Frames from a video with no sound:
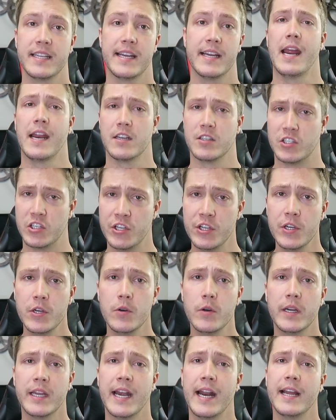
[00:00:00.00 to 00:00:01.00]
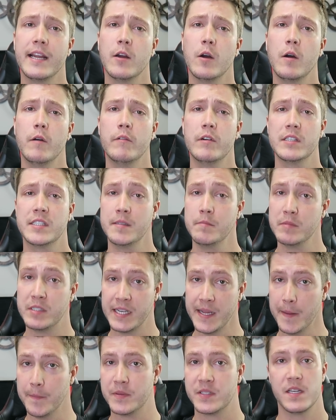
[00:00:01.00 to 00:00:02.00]
And two, can I go over some
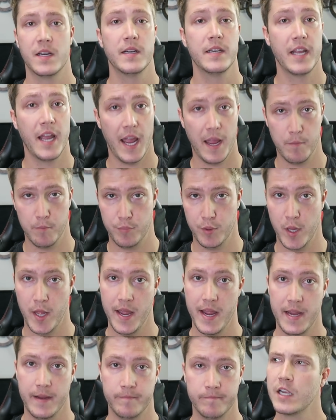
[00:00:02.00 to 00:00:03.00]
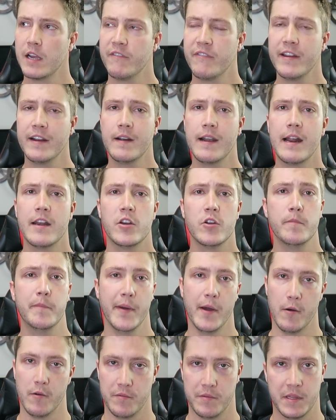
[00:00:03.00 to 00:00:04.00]
tips on gameplay? So I figured I'd do
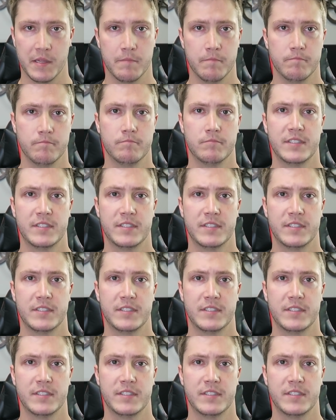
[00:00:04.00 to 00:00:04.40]
both.